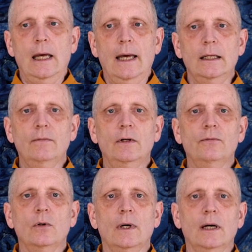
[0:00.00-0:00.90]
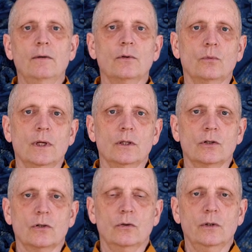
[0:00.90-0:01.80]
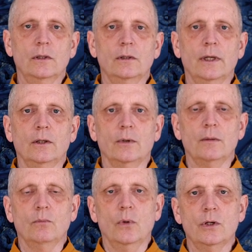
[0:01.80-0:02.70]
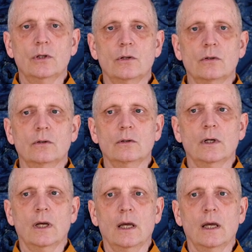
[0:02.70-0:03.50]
And even if you have the right soil and the right moisture,